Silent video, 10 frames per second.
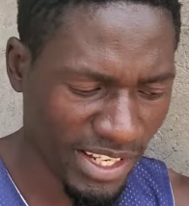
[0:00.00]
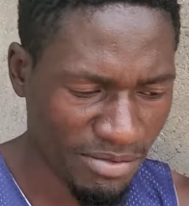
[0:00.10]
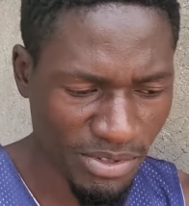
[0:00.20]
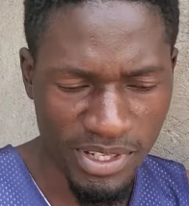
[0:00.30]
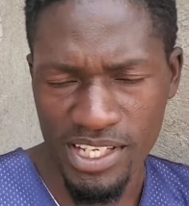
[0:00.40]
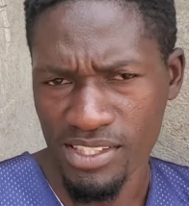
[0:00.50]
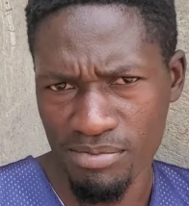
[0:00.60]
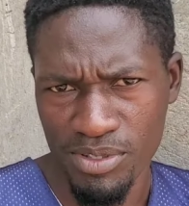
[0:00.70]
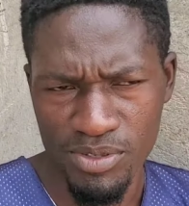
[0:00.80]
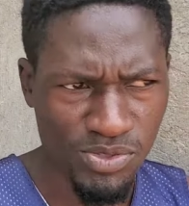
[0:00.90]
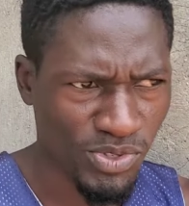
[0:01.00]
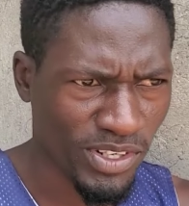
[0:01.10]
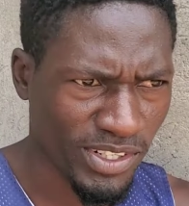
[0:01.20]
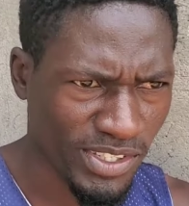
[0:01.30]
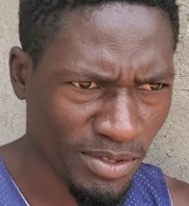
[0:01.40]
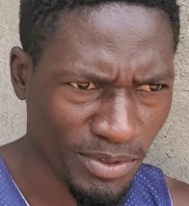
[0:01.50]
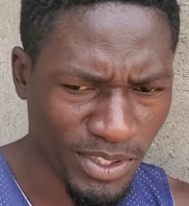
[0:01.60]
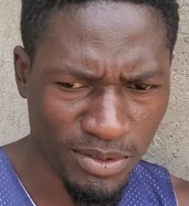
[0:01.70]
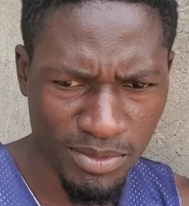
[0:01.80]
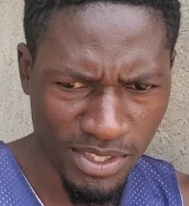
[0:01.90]
love you guys, because you are really
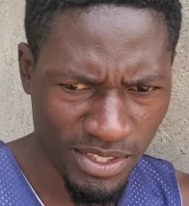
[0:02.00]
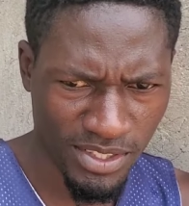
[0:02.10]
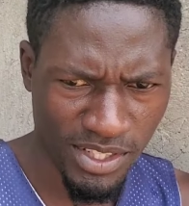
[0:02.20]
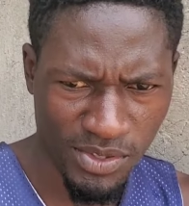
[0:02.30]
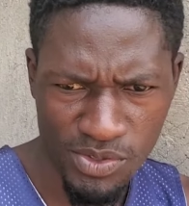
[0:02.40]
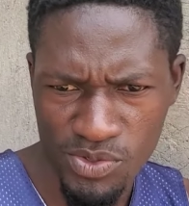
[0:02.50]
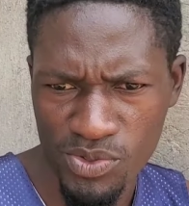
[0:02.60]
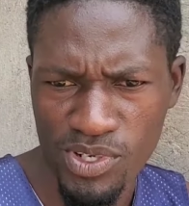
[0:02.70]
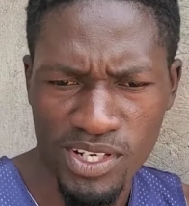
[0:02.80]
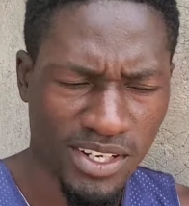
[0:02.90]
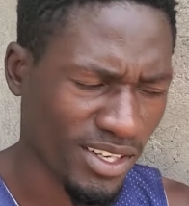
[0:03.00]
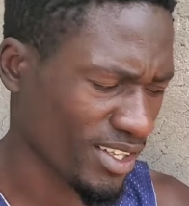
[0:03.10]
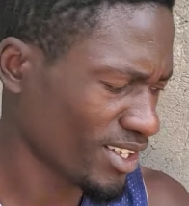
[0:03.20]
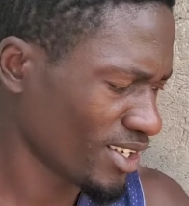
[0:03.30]
supporting me. There are those who are